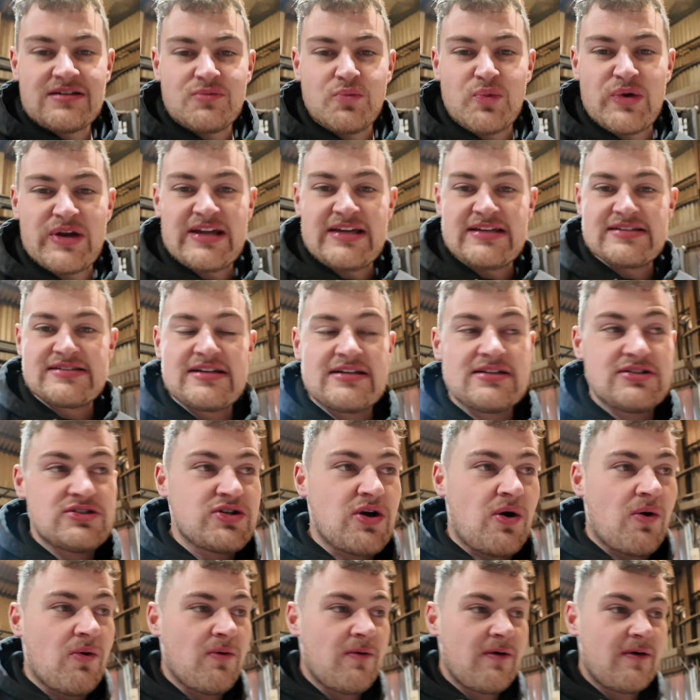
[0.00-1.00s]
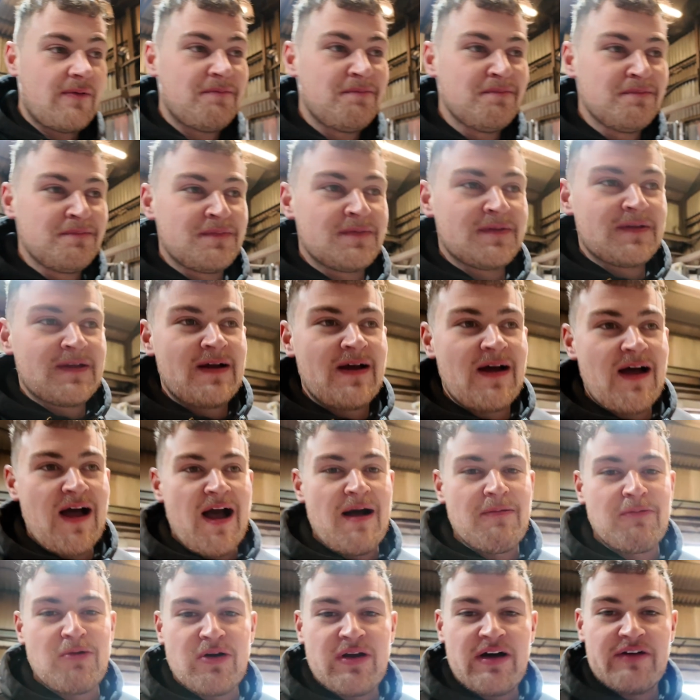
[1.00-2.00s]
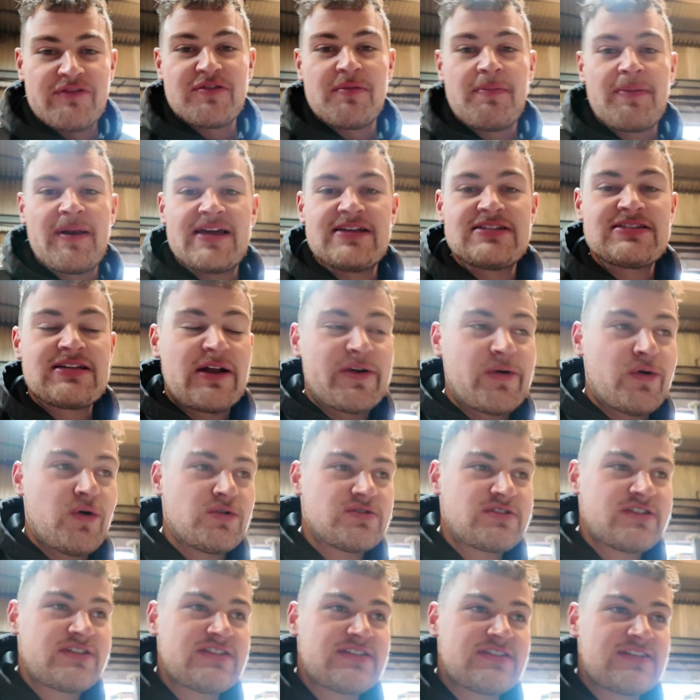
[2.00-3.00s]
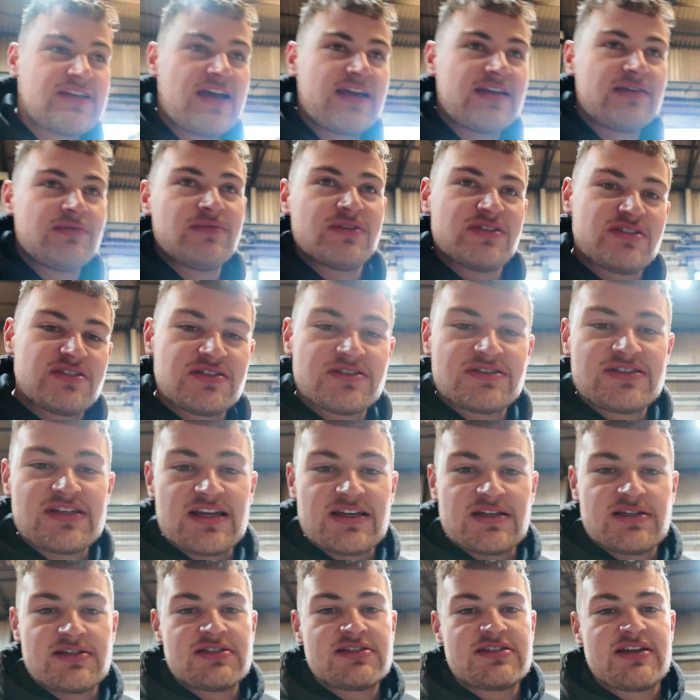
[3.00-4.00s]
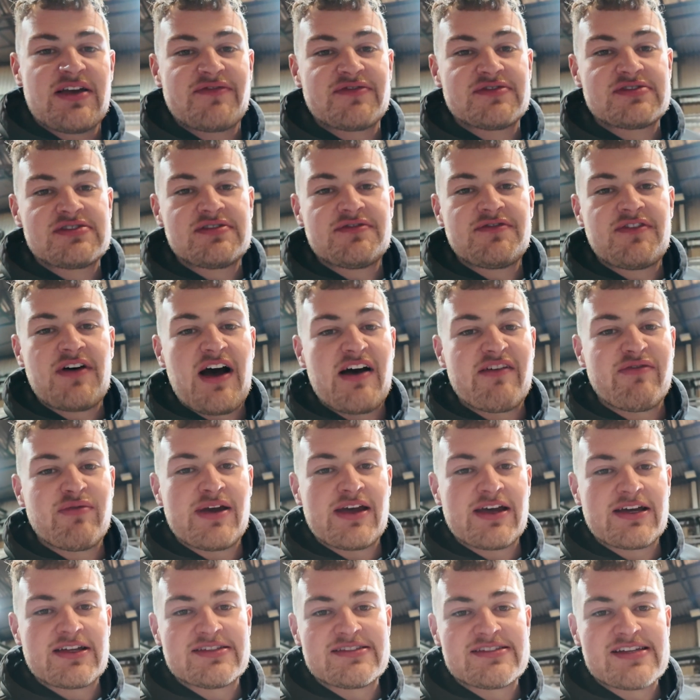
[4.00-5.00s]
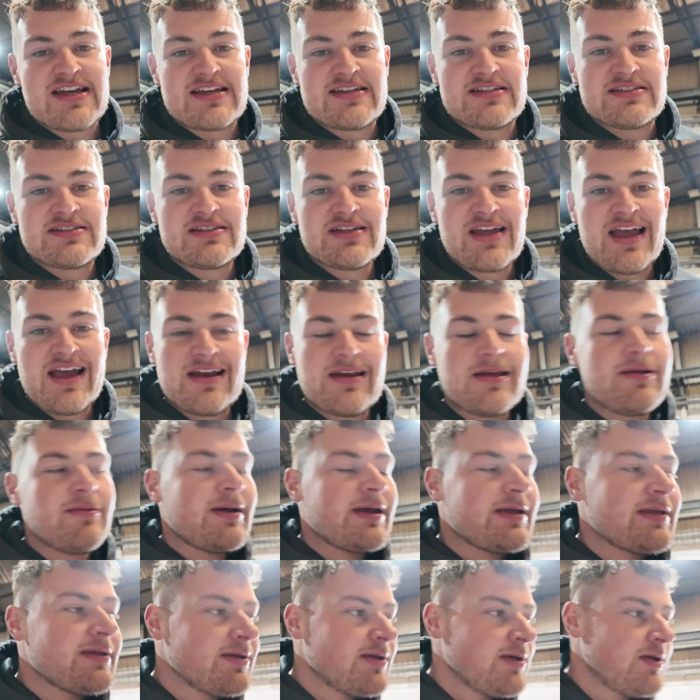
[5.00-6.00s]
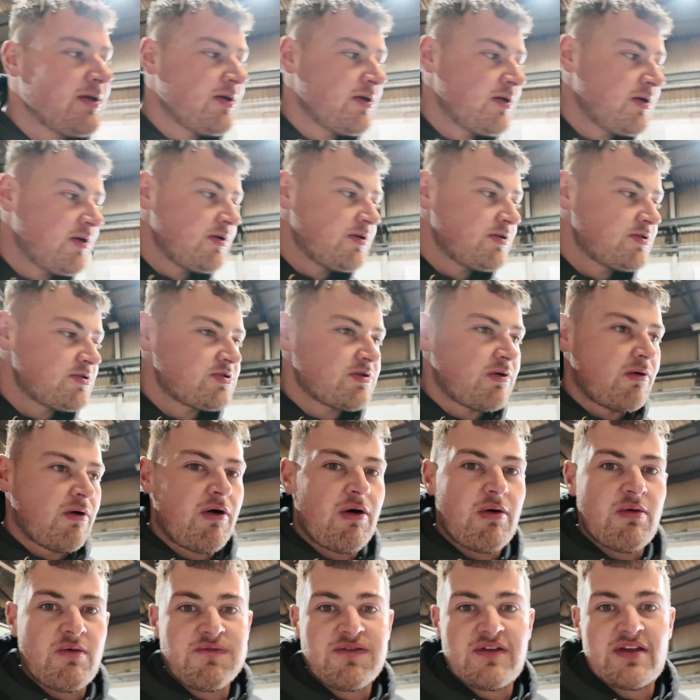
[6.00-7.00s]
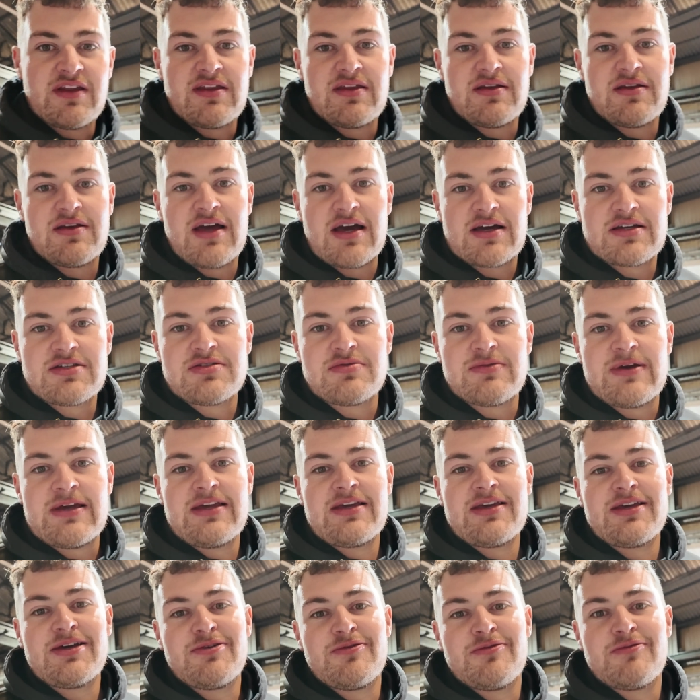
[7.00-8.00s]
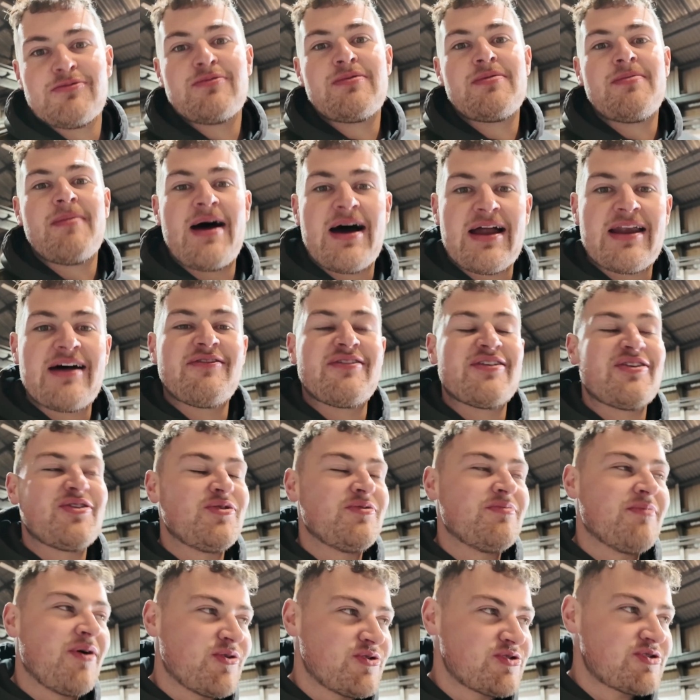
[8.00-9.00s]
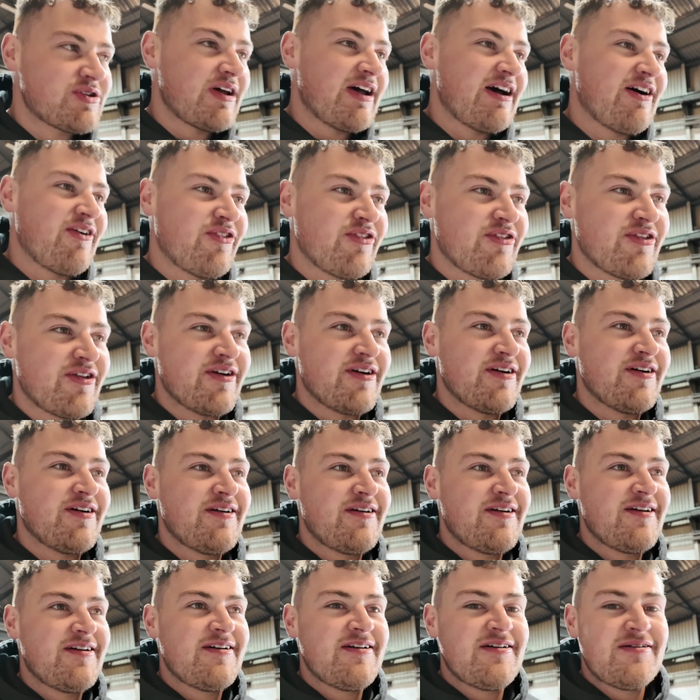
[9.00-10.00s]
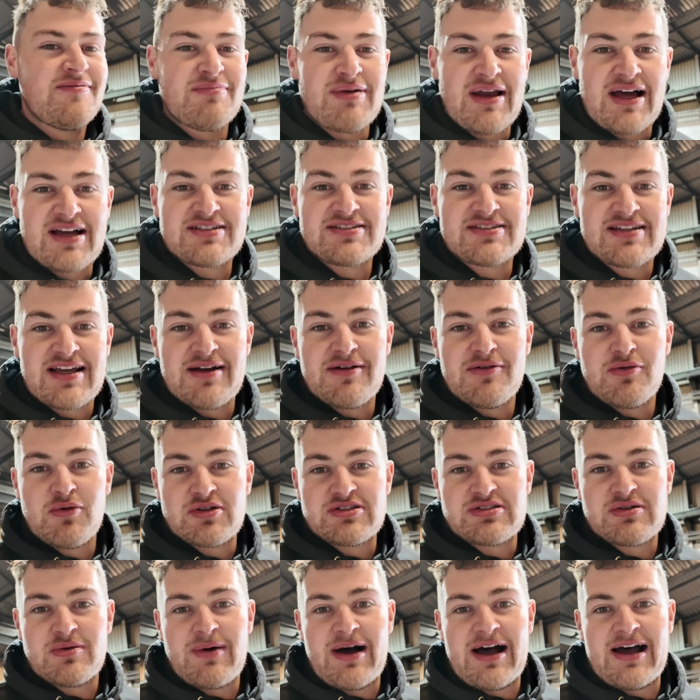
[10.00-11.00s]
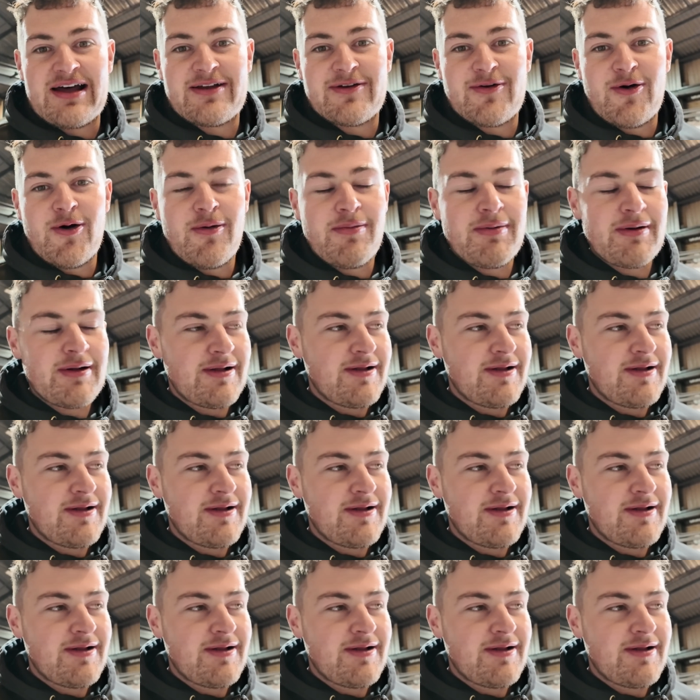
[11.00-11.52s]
we need it, so I'm going to have to place that order today, which takes 7 to 5 working days anyway. So hopefully next week we might have a new motor on the blaster once I wire it up.